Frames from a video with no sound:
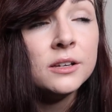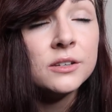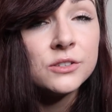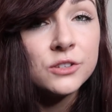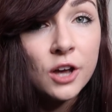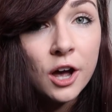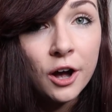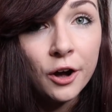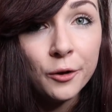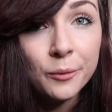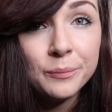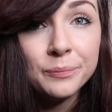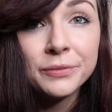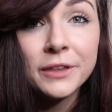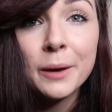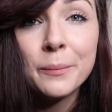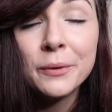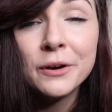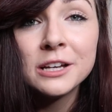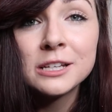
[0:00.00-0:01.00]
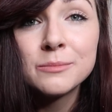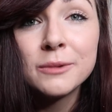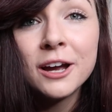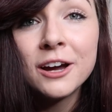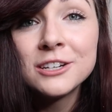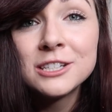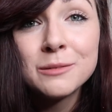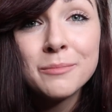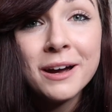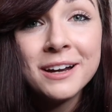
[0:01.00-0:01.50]
So that brings me
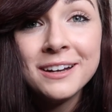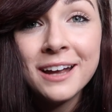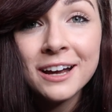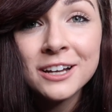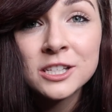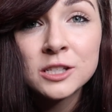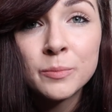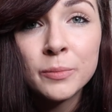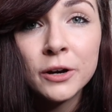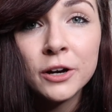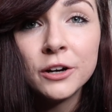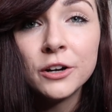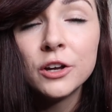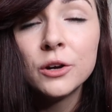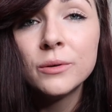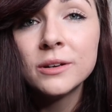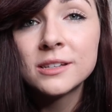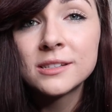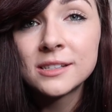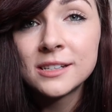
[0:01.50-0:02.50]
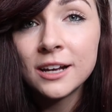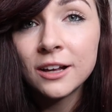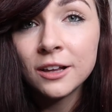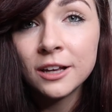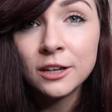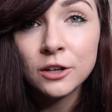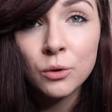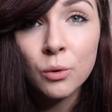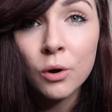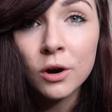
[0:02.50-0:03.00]
on to my next bird, who is still
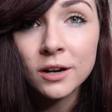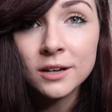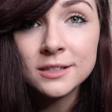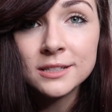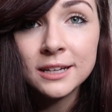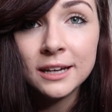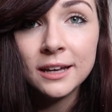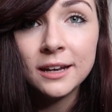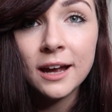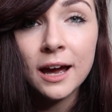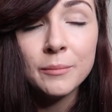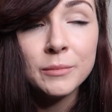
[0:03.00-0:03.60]
in quarantine.